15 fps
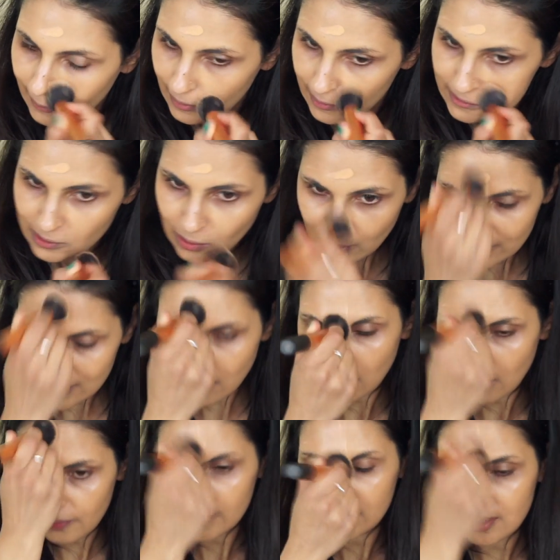So it's
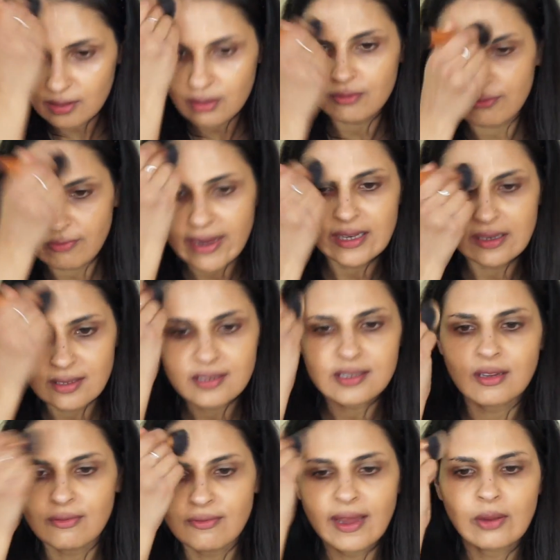covered the redness
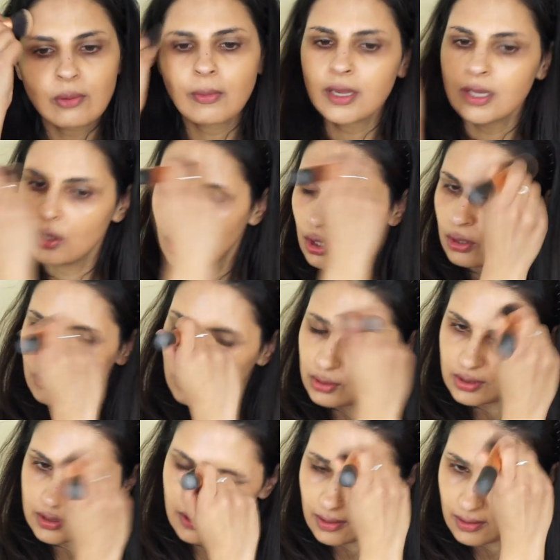around my
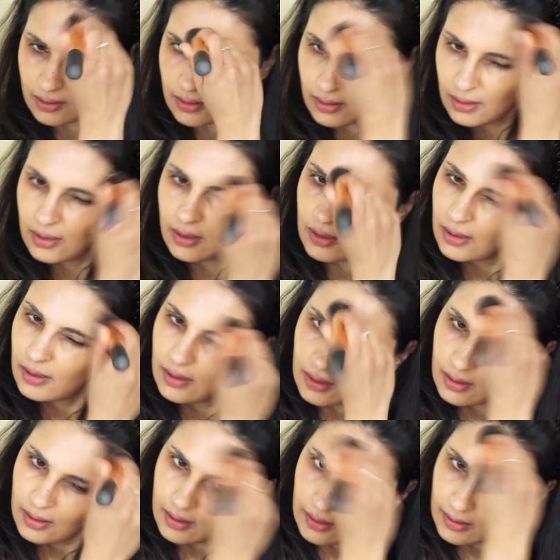nose,
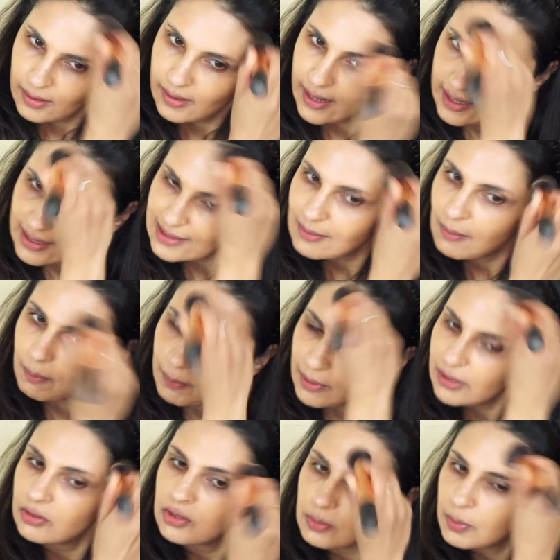and it's
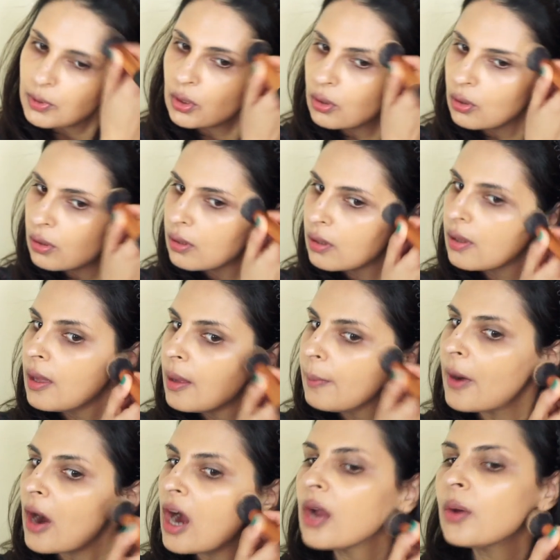buildable,
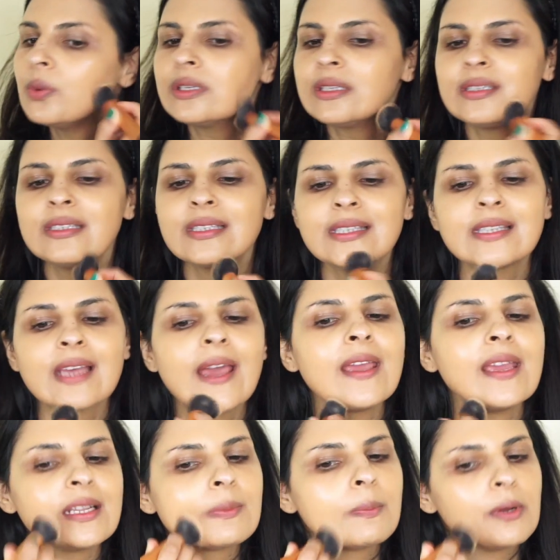but I wouldn't say
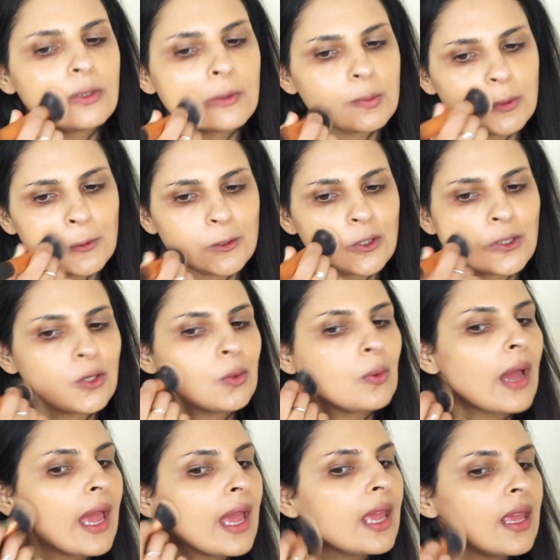it's buildable to
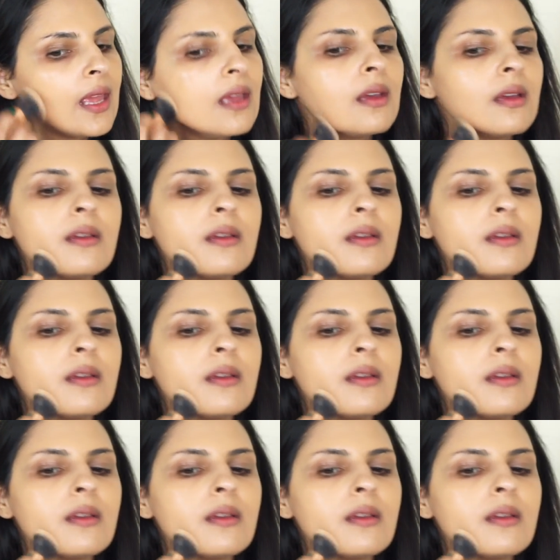a